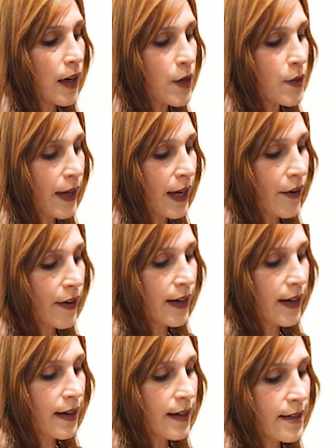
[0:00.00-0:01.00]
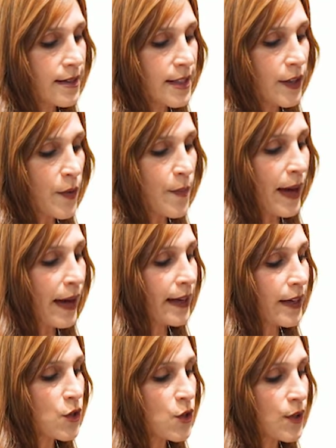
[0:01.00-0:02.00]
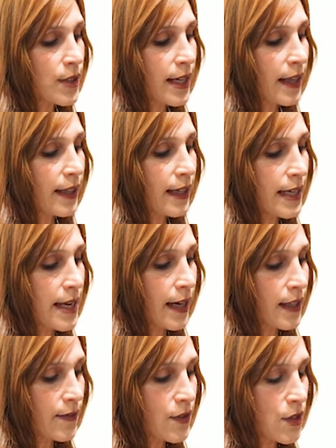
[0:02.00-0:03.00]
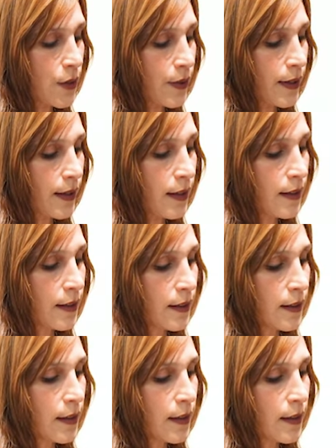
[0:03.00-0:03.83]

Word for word: Are you carrying unnecessary baggage or telling a negative story?